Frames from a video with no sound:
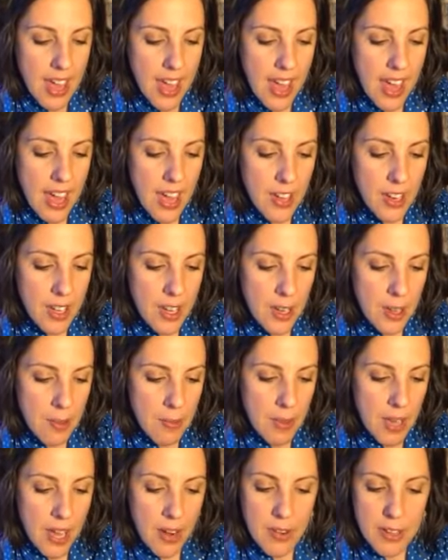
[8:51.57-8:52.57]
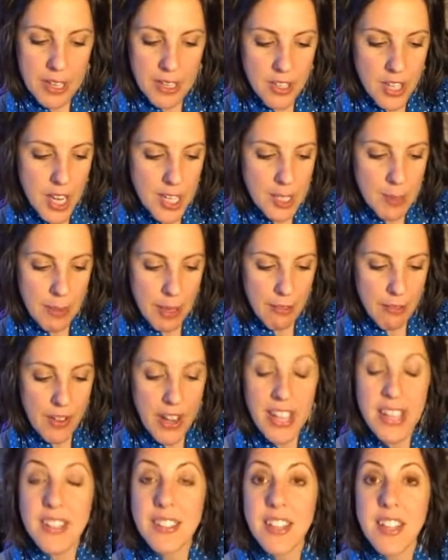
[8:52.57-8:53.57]
And I already talked about
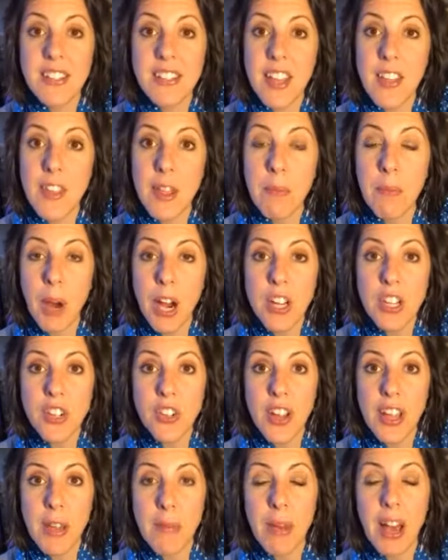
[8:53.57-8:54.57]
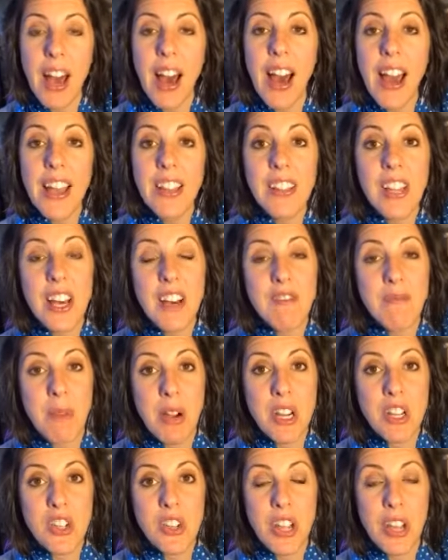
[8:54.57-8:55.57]
frankincense. And then marjoram. I love
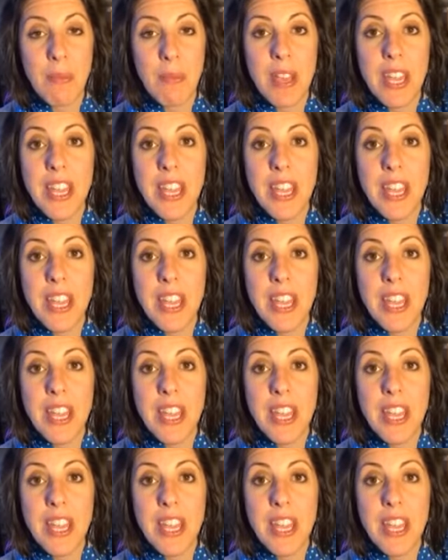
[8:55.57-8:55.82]
marjoram.